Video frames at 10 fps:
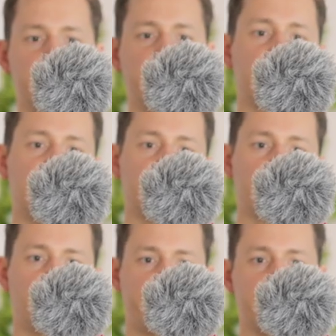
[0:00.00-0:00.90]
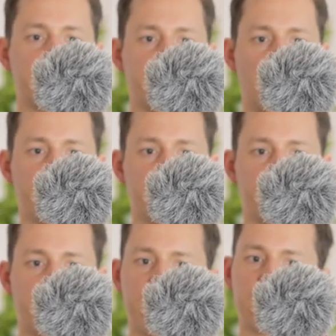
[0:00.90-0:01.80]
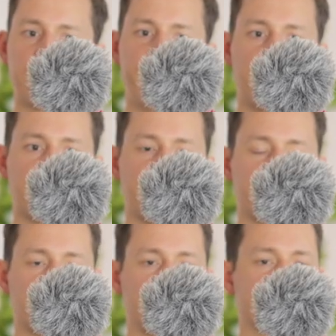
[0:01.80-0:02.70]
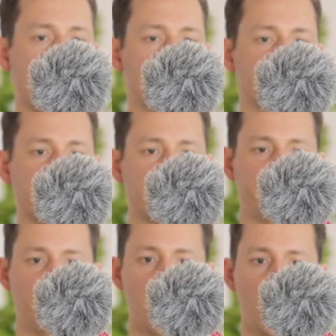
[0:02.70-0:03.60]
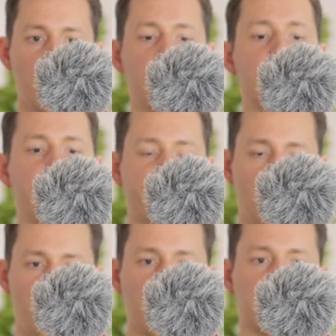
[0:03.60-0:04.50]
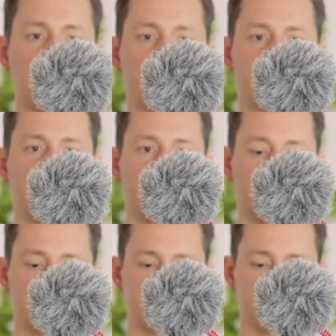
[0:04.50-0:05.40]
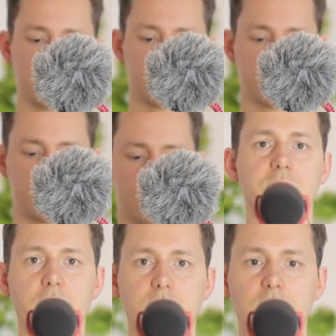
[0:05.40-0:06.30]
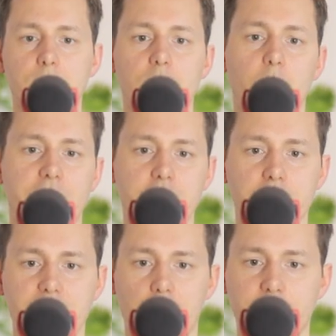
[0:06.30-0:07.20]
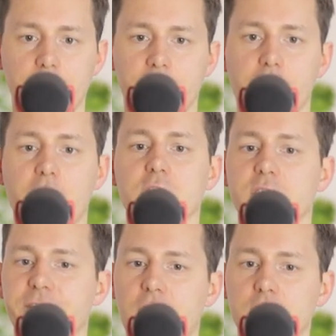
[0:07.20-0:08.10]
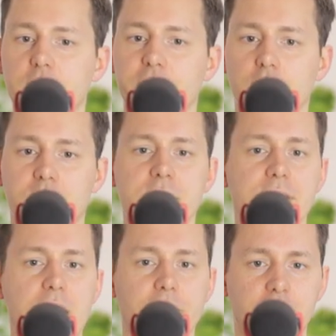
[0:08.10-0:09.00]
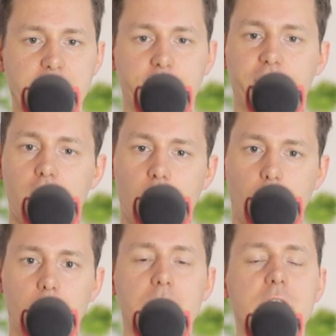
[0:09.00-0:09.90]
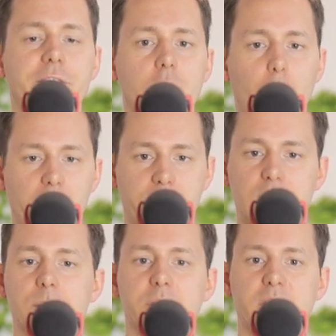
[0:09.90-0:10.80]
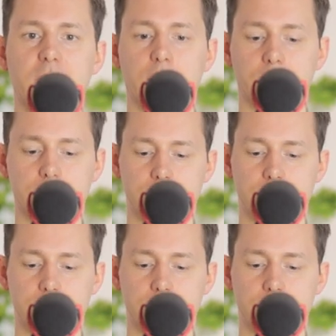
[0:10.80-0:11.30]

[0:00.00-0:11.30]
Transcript: Dig deep within yourself, for there is a fountain of goodness ever to flow if you will keep digging. Dig deep within yourself, for there is a fountain of goodness ever to flow if you will keep digging.